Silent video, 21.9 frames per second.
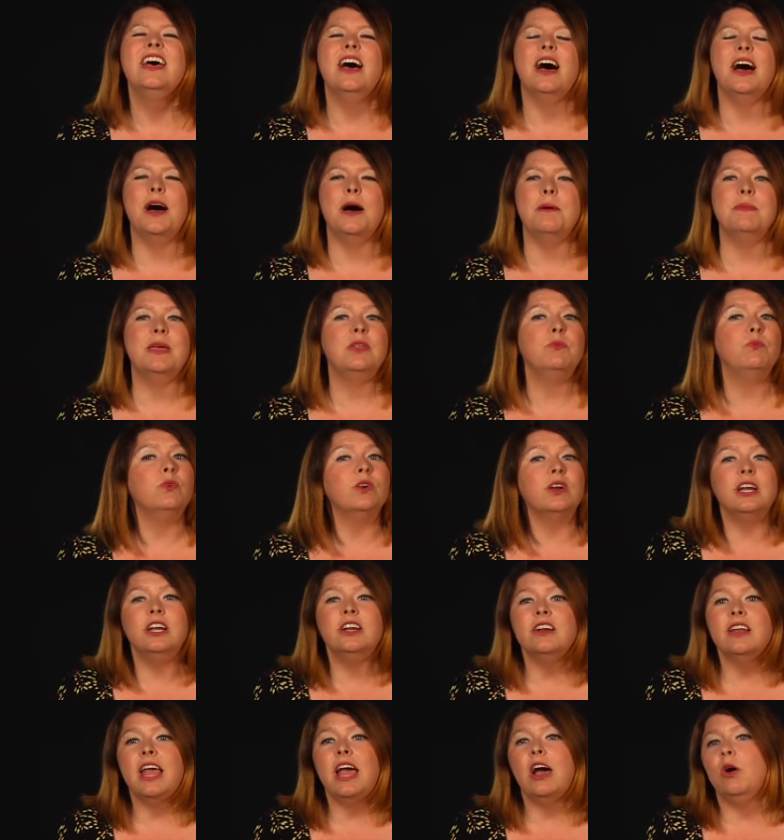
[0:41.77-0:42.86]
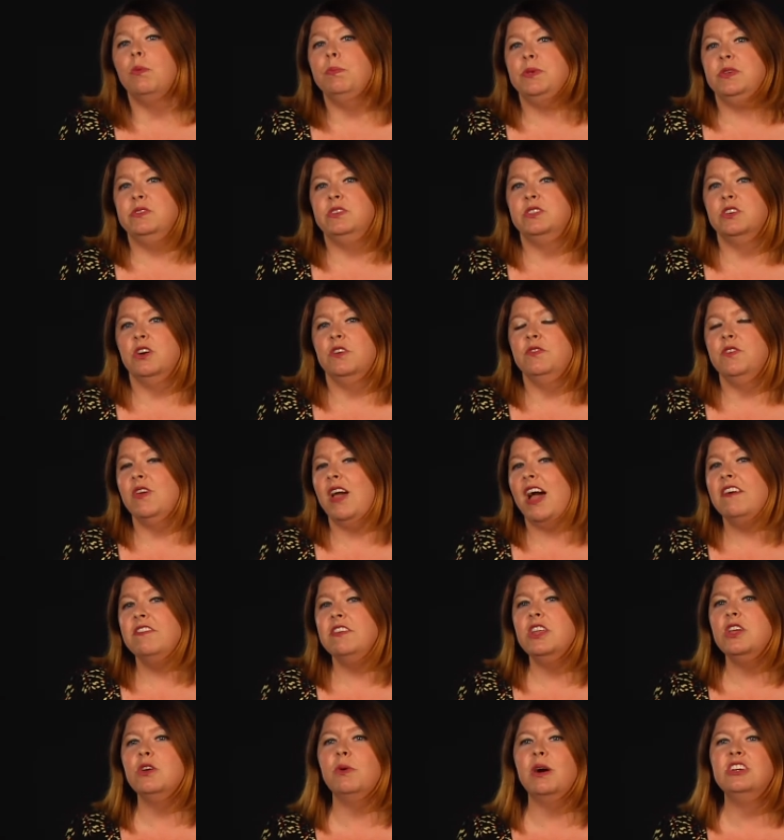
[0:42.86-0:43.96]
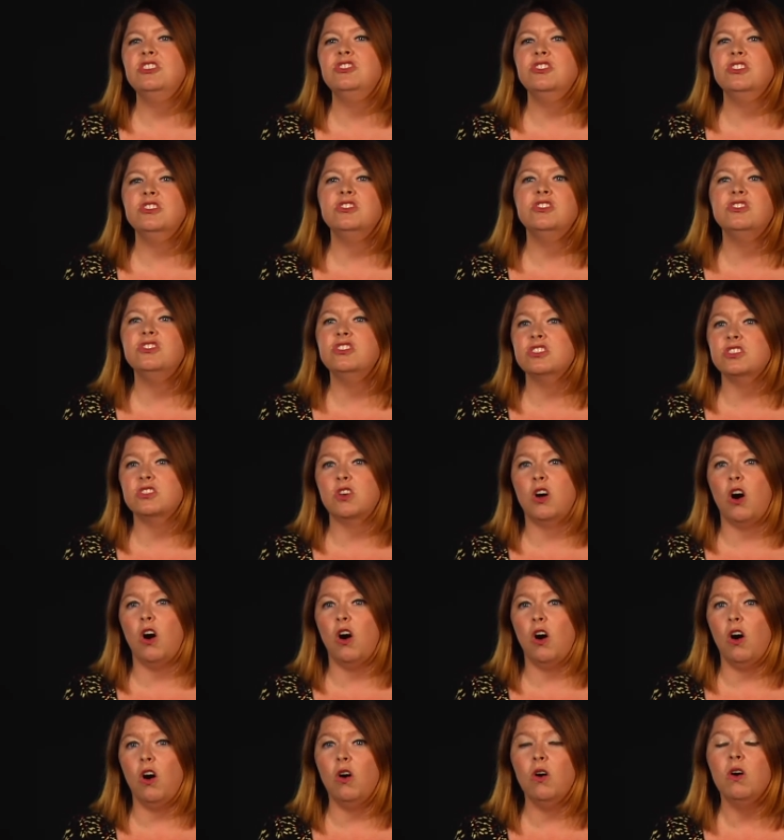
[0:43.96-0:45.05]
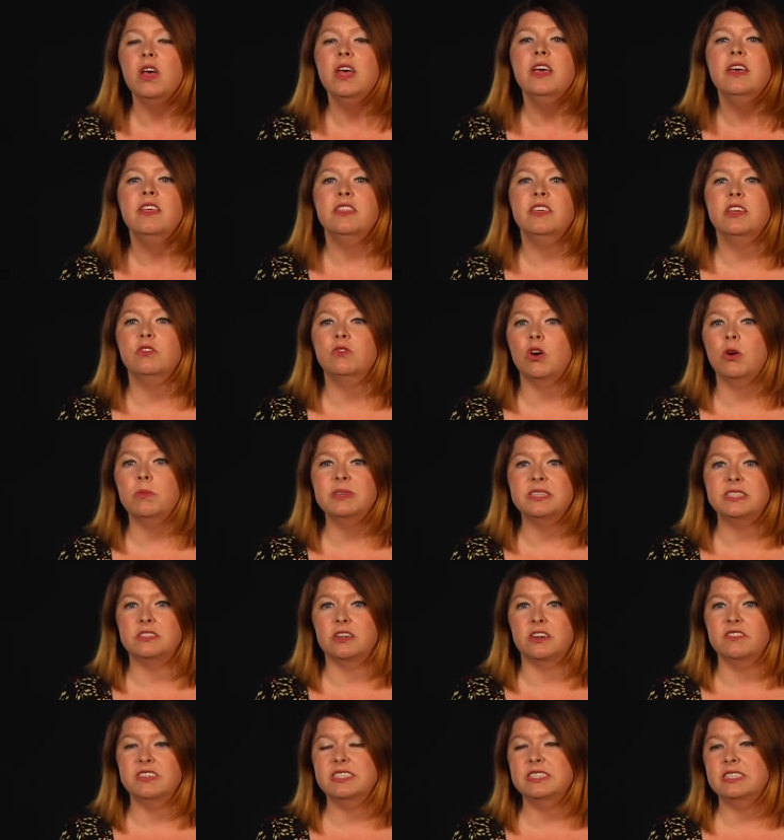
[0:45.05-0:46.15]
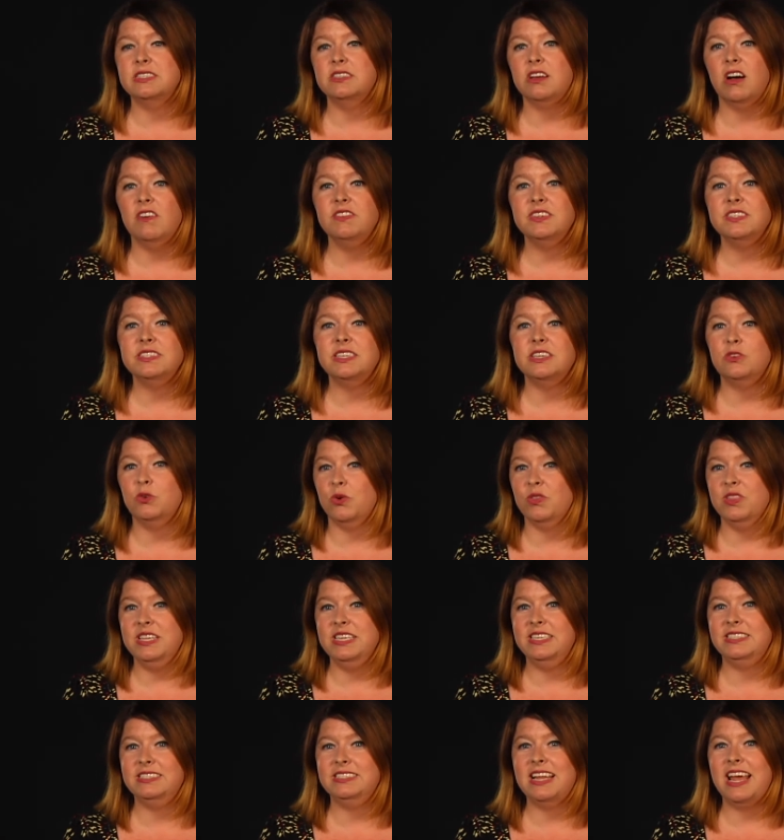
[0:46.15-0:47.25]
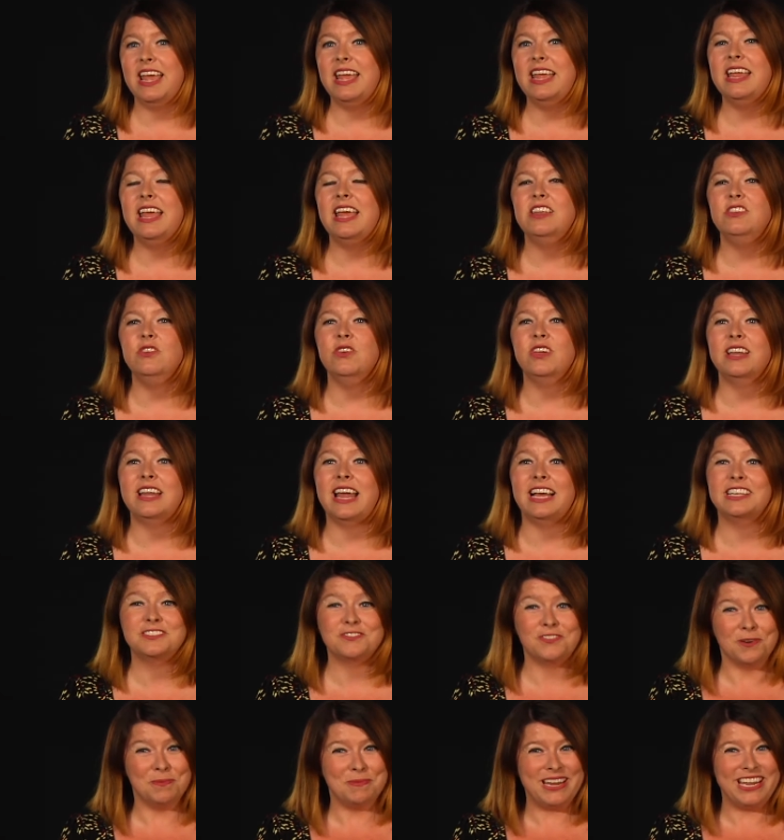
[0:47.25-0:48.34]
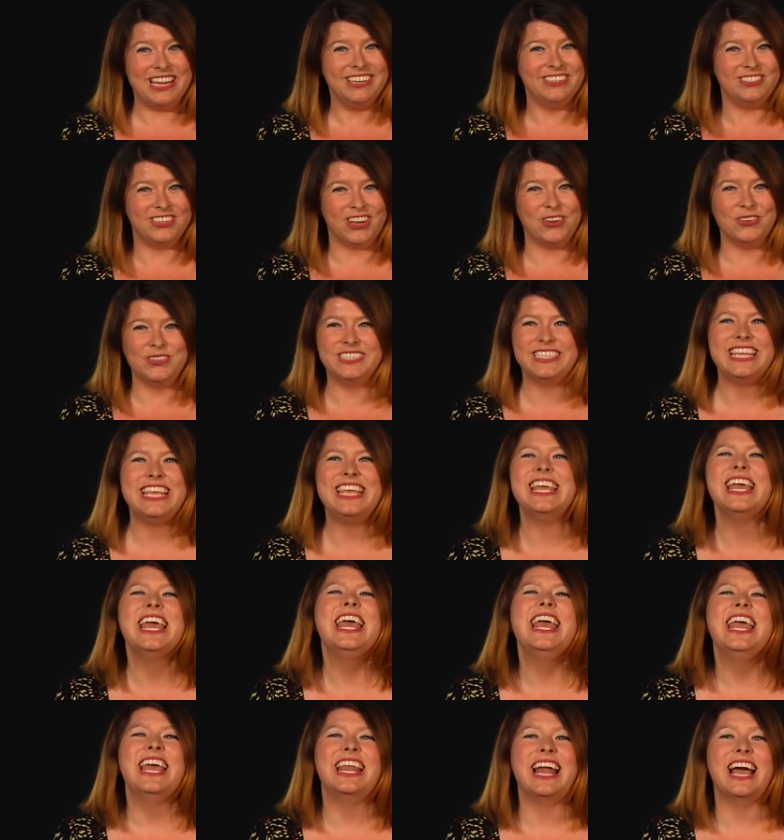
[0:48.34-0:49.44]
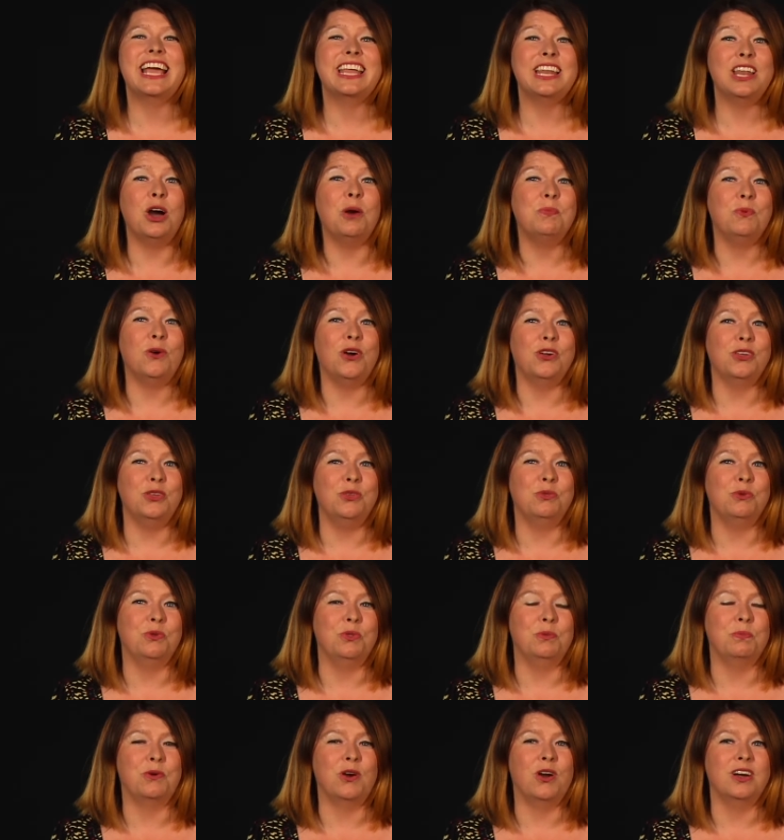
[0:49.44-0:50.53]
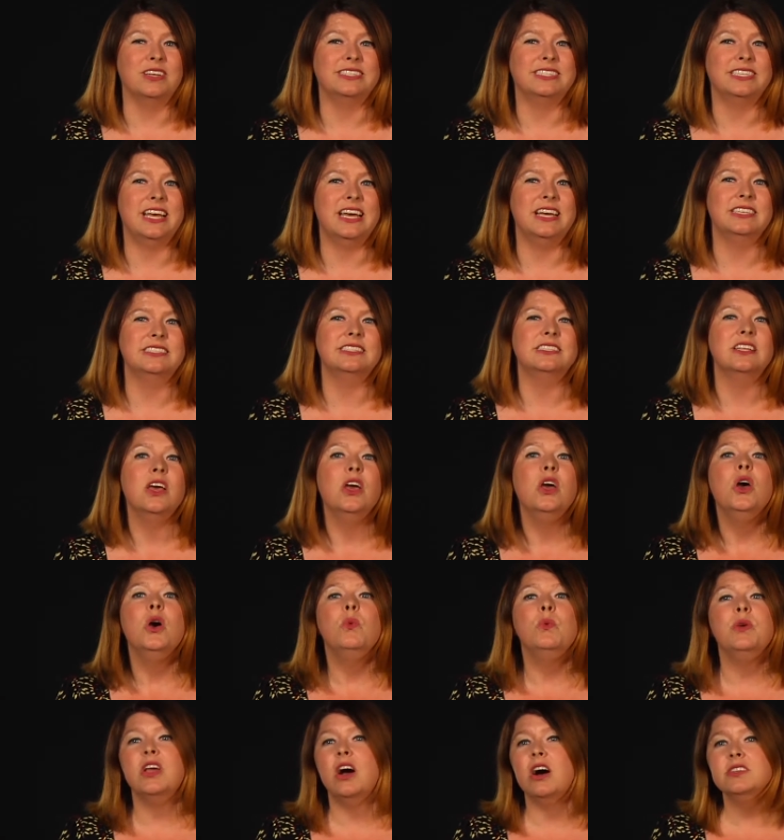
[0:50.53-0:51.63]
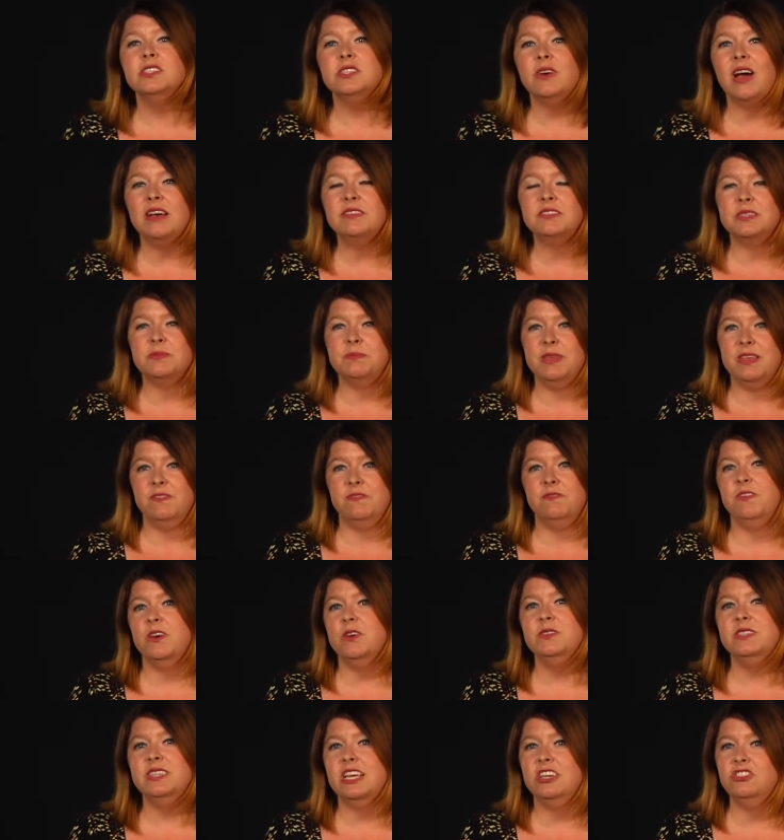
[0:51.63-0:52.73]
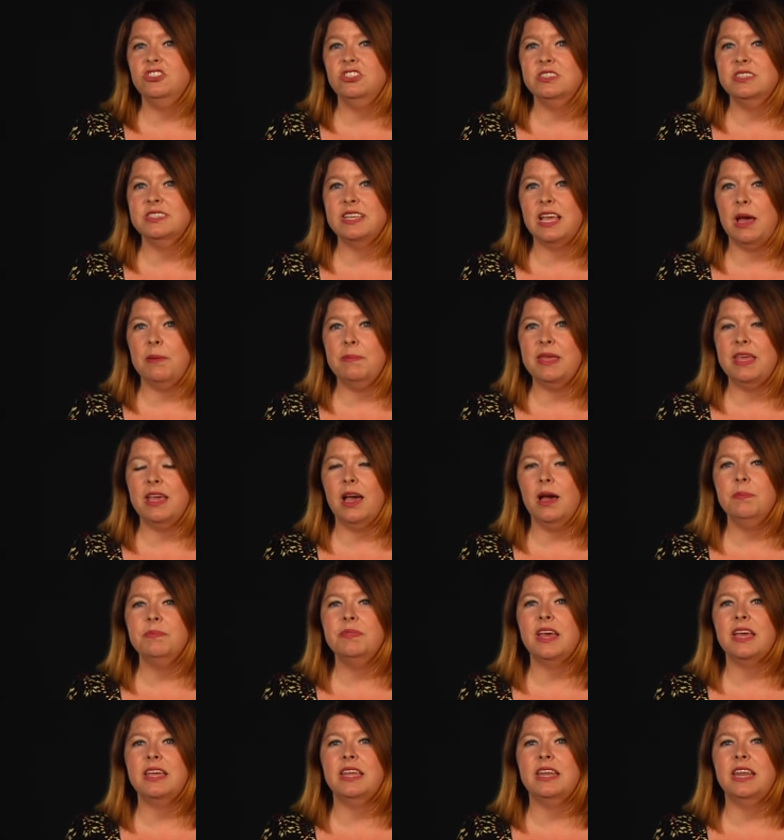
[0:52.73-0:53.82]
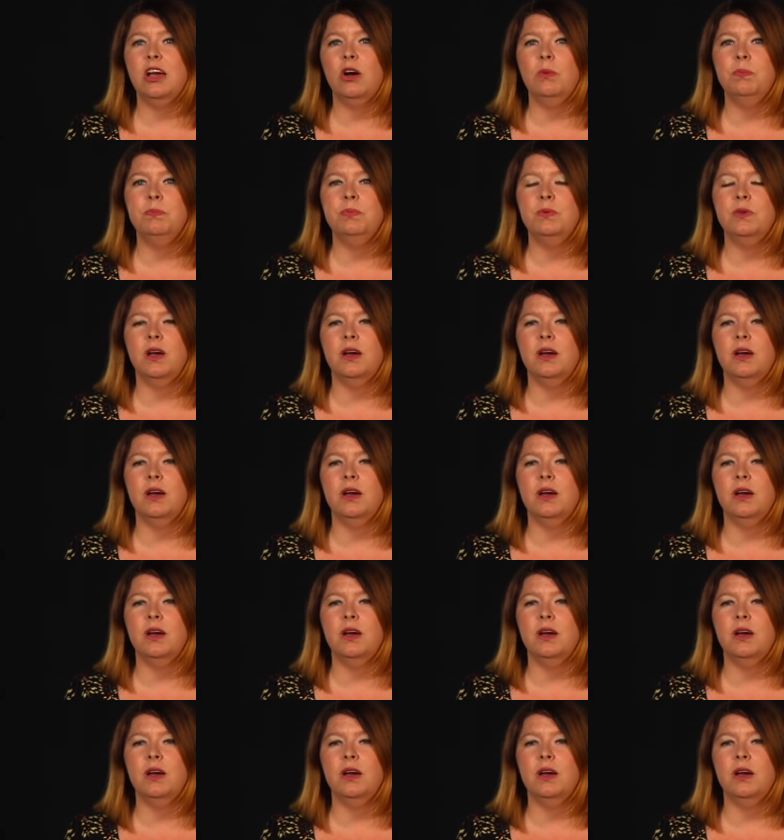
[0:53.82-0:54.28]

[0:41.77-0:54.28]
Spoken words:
And we're here to help you. So if you have any questions, just call the Enrollment Services Office at Northeast State and you can ask for me, Josie, and I can help walk you through the process. We also have some info sessions coming up that can help